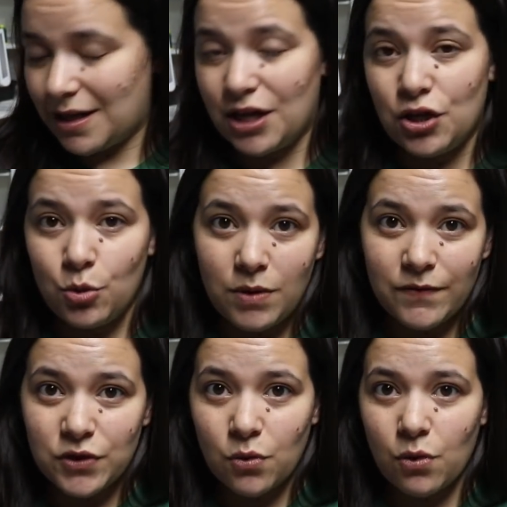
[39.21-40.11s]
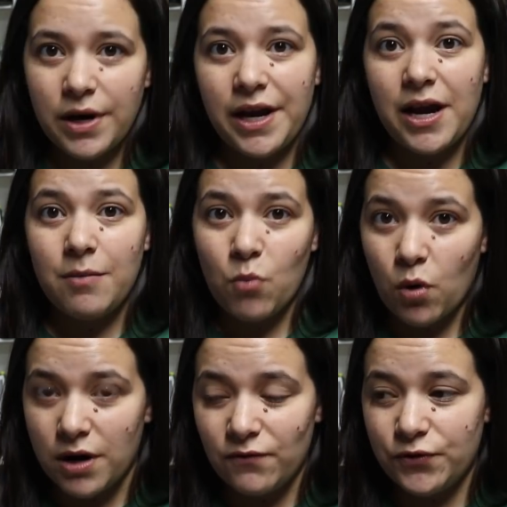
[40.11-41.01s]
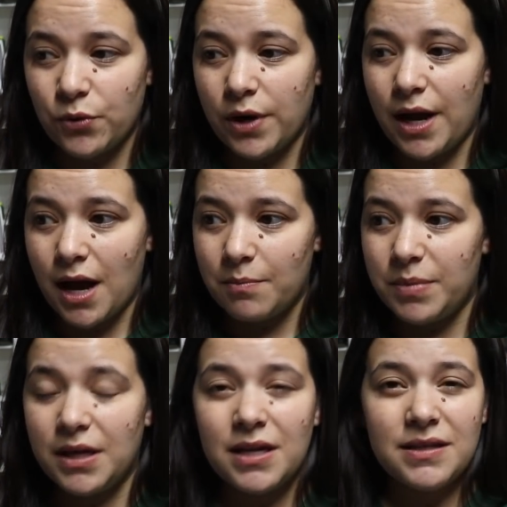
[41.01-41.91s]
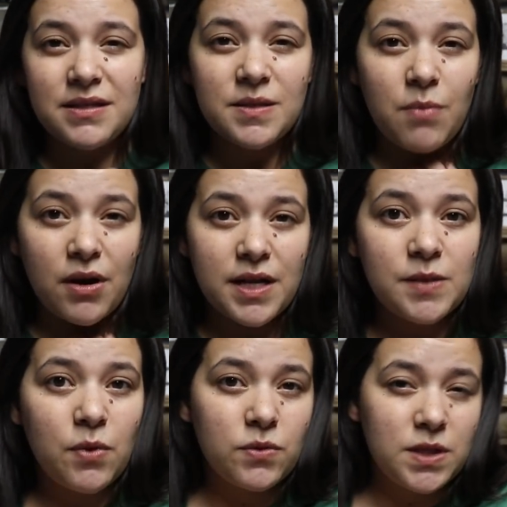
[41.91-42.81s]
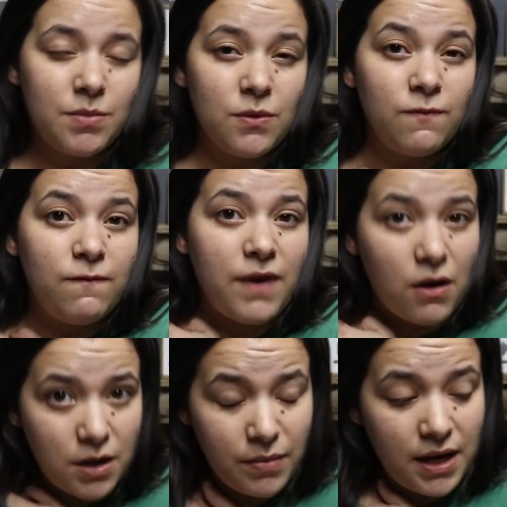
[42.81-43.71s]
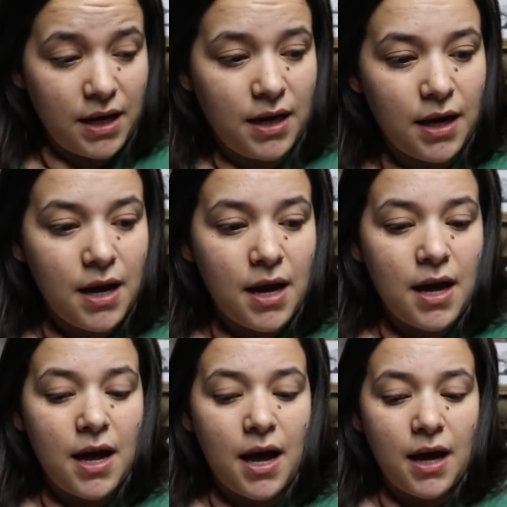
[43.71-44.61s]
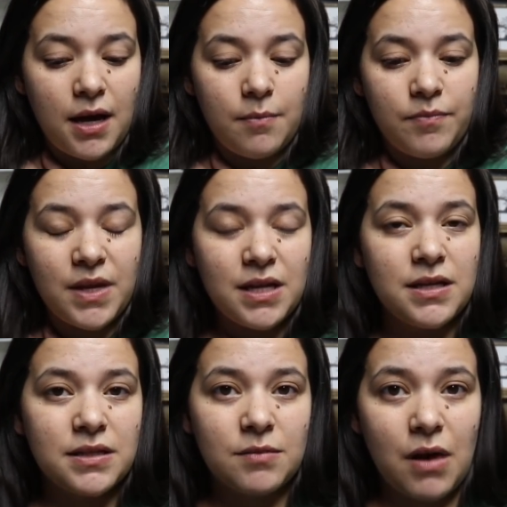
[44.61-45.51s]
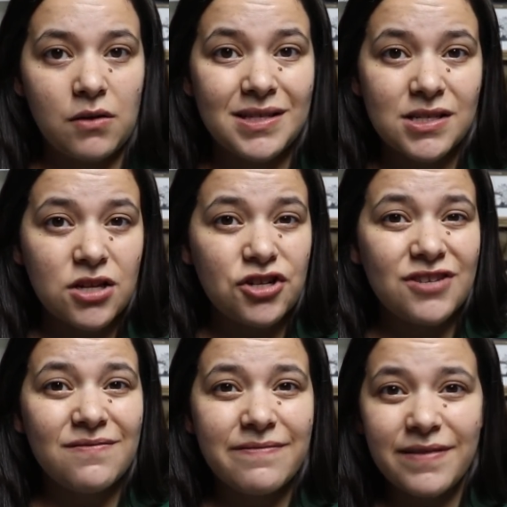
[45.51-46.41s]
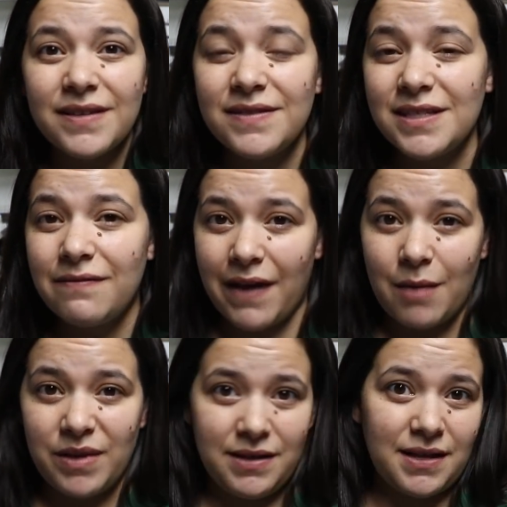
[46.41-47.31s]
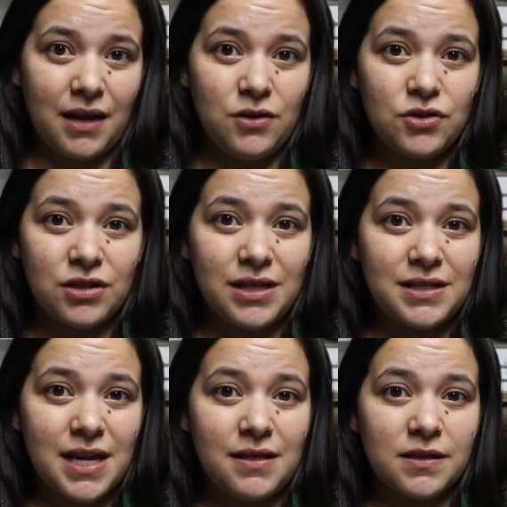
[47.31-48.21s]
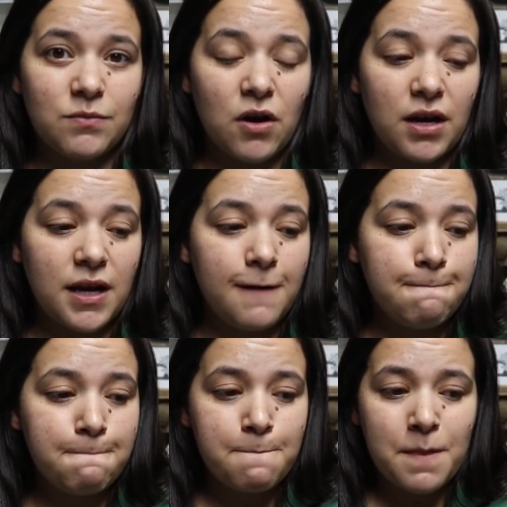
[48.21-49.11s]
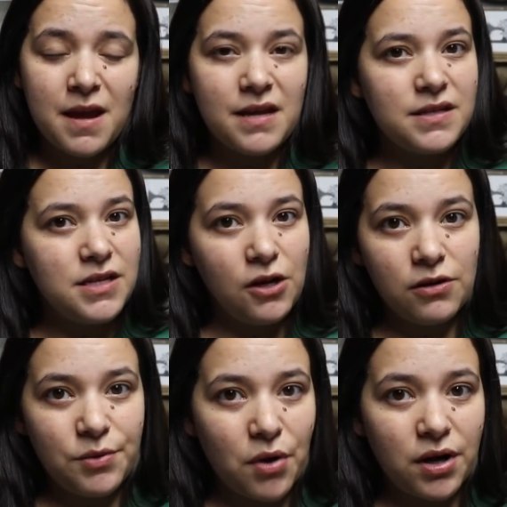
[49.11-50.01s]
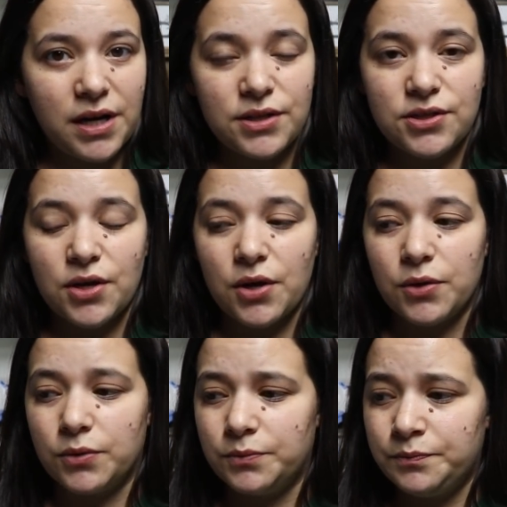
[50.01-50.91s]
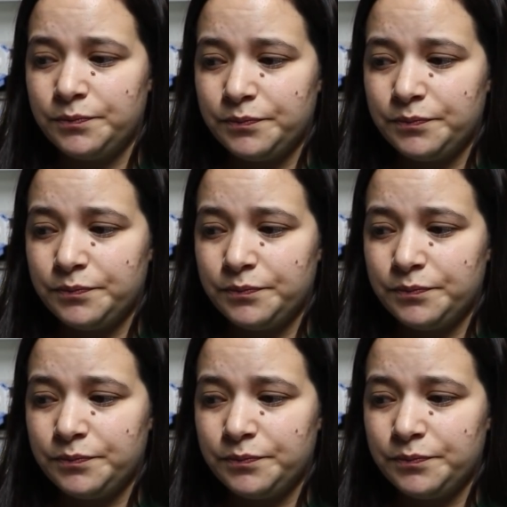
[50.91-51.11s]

like new inventory and more inventory up because this market's supposed to be very big. Um, it's about 650 families that usually attend this market. It's a yearly market, so